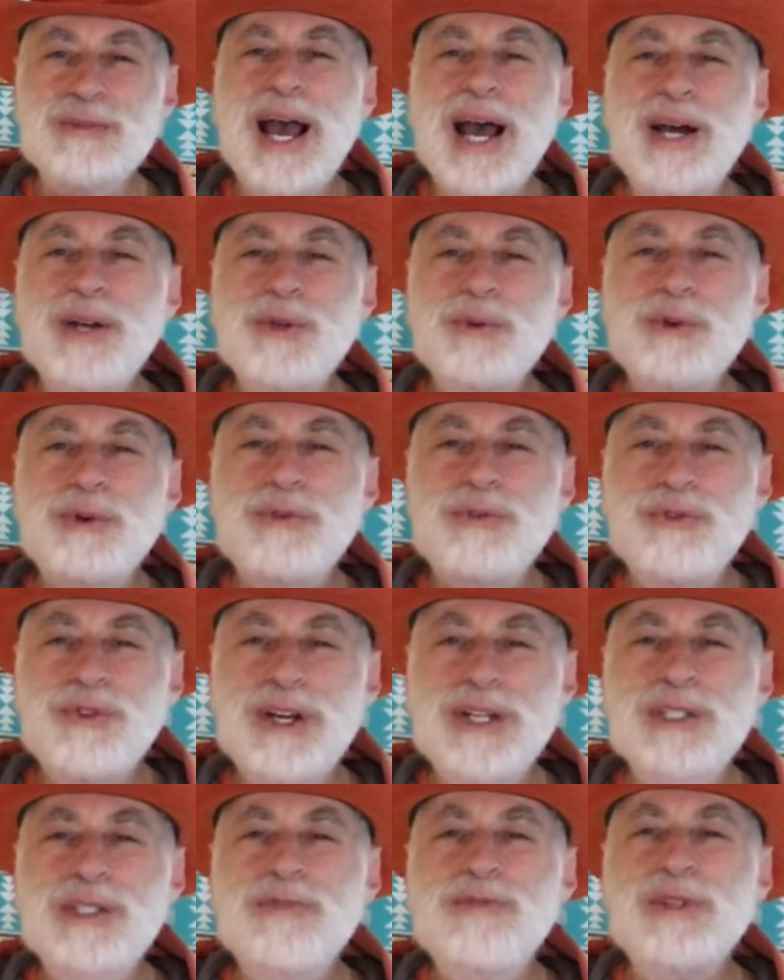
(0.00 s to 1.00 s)
How to
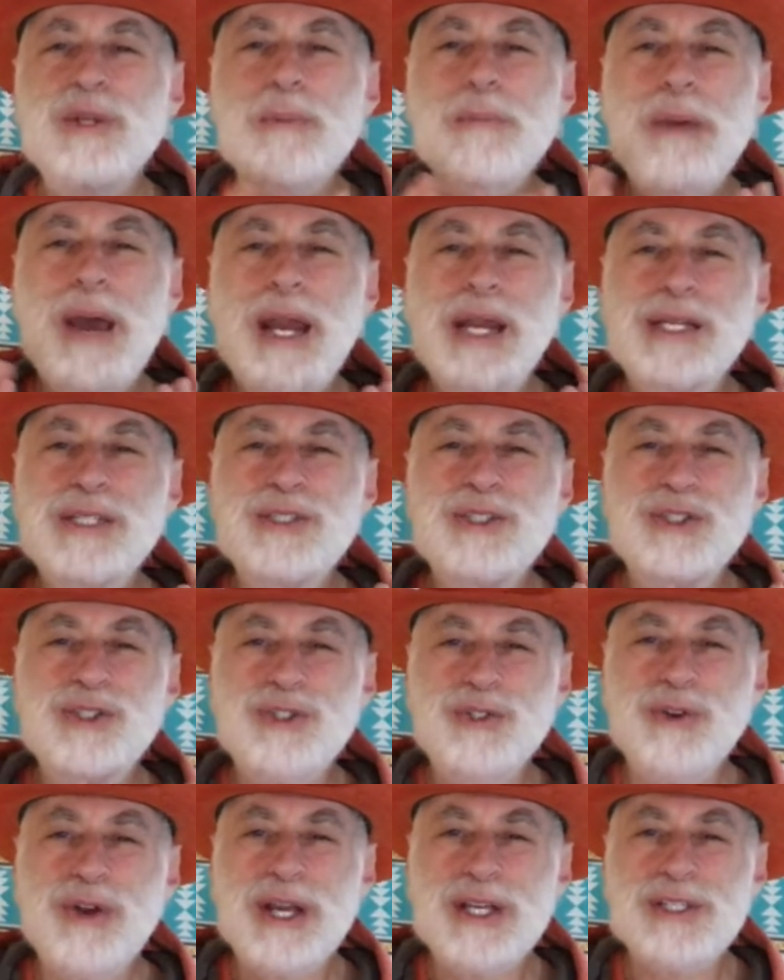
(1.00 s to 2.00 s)
effectively manage
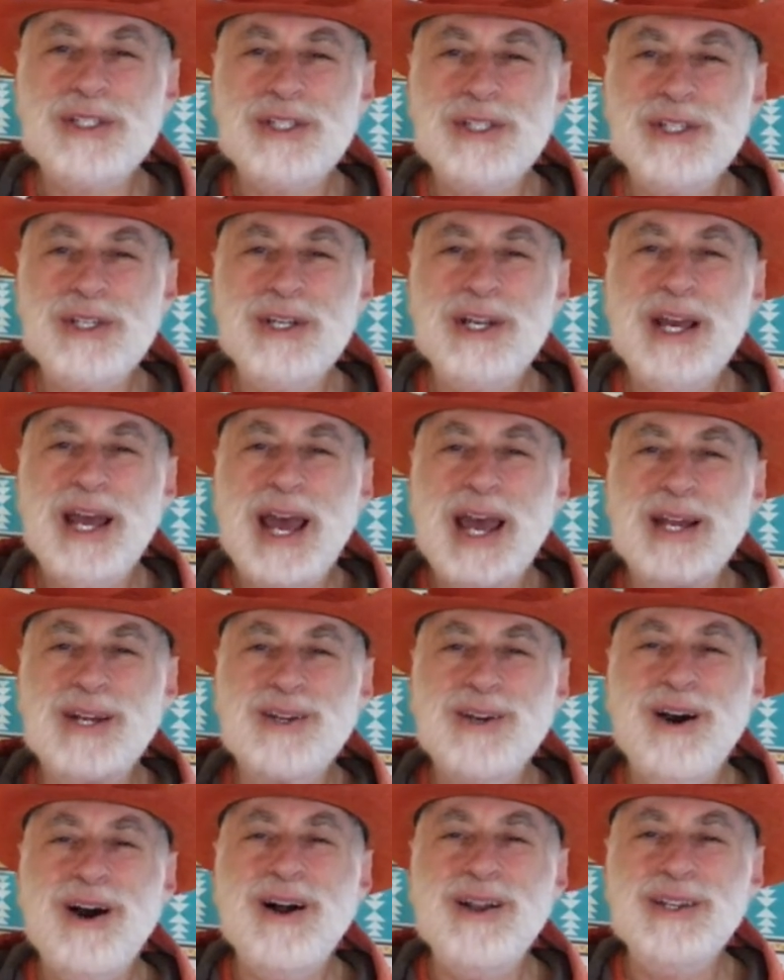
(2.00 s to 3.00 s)
stress at
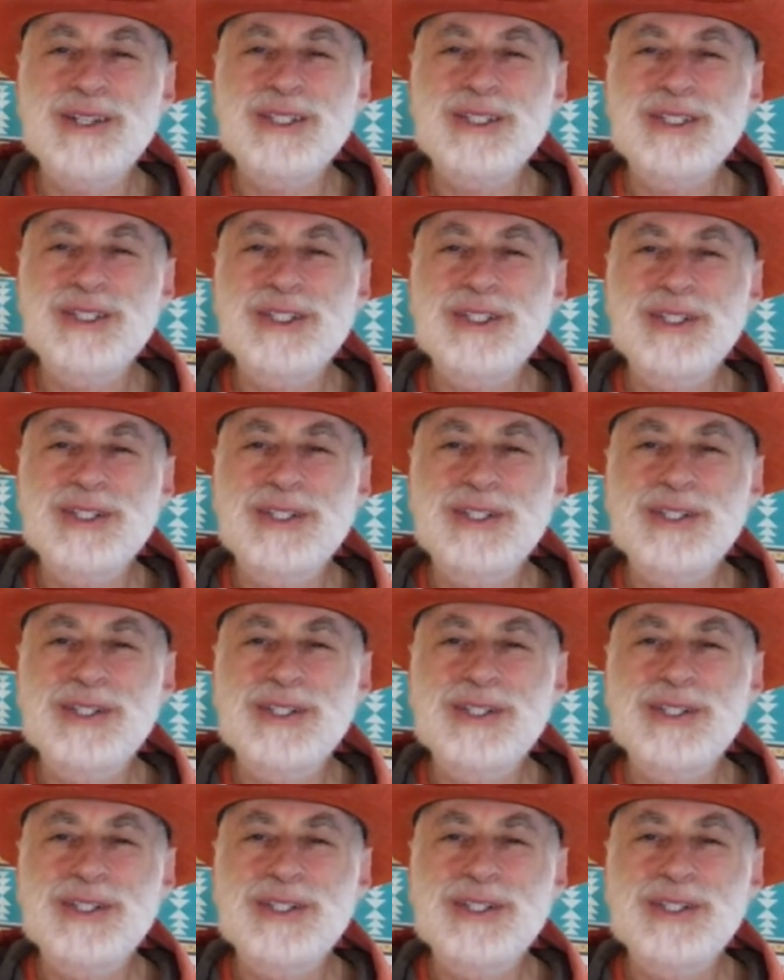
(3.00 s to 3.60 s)
college.